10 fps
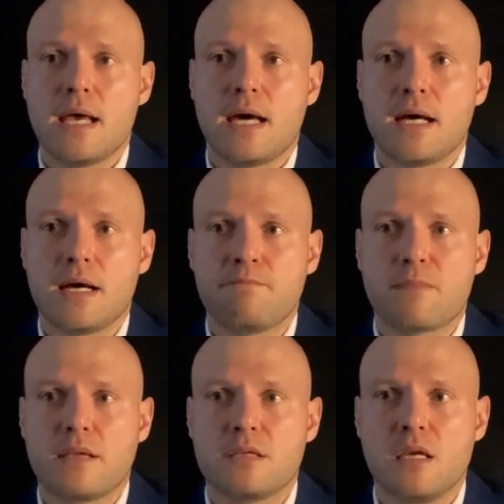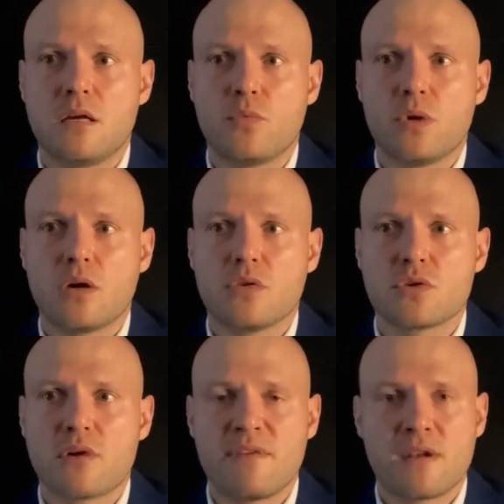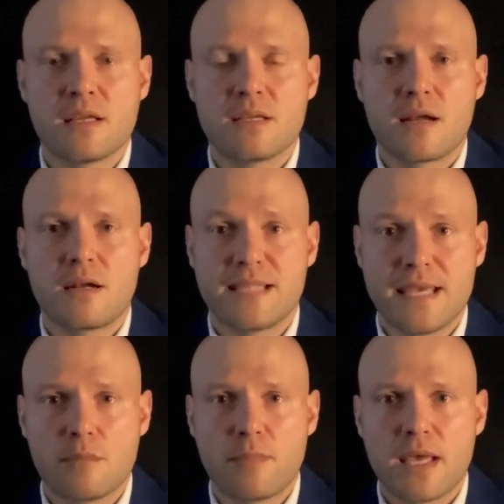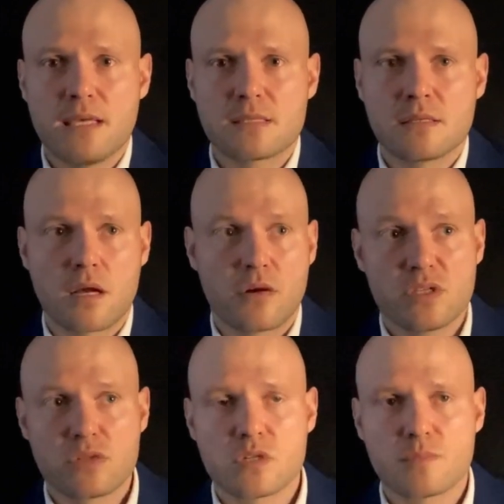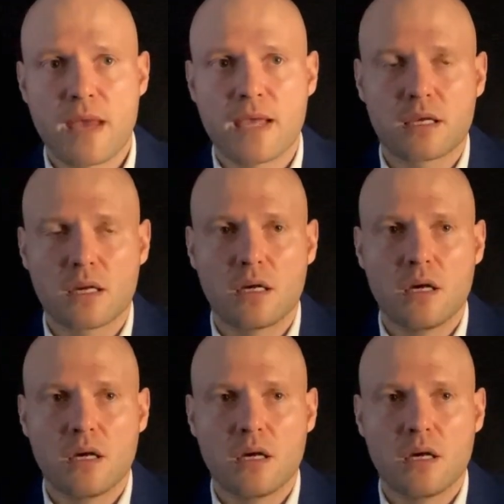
And here we also have in our database, in our resource bank,